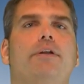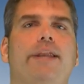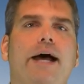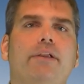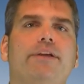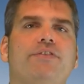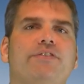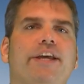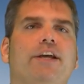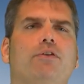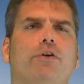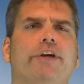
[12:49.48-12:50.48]
Now let's
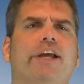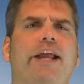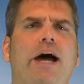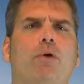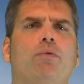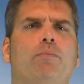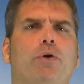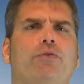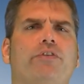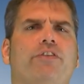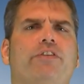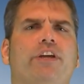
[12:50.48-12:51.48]
take a look at how remote
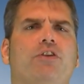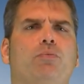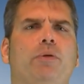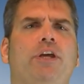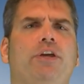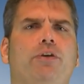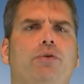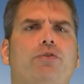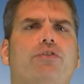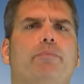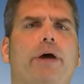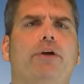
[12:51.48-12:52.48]
sensing is being
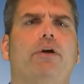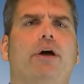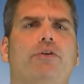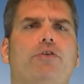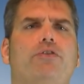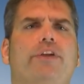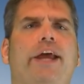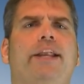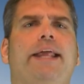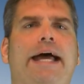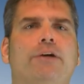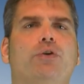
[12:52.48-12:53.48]
used to better
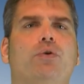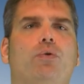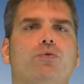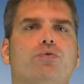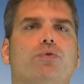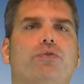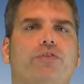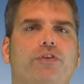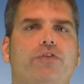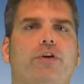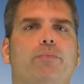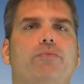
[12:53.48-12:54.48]
understand agricultural
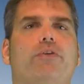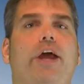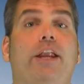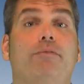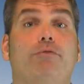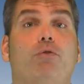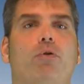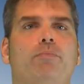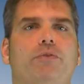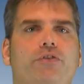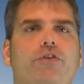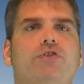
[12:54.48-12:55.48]
systems and inform
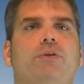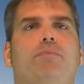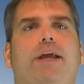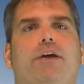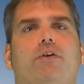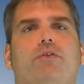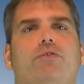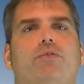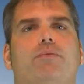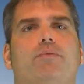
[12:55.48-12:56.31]
decision makers.